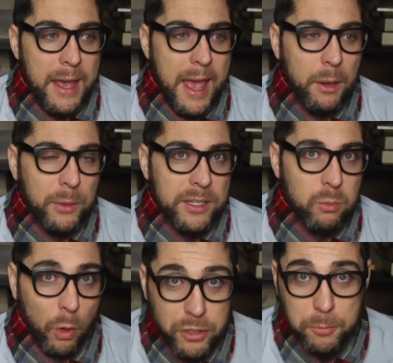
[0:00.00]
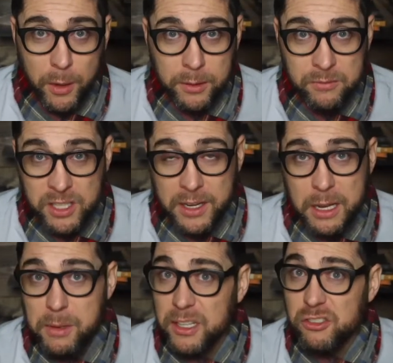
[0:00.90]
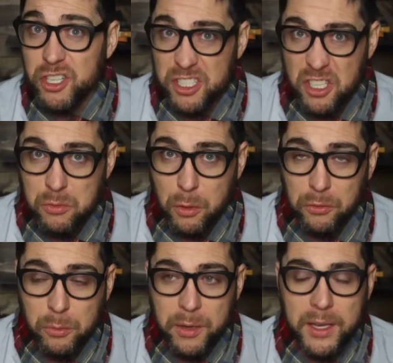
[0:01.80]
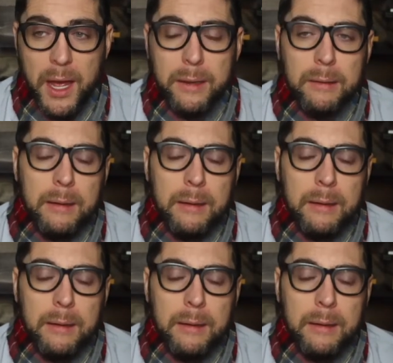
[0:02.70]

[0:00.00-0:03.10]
And we worship on Sunday because Jesus rose from the dead.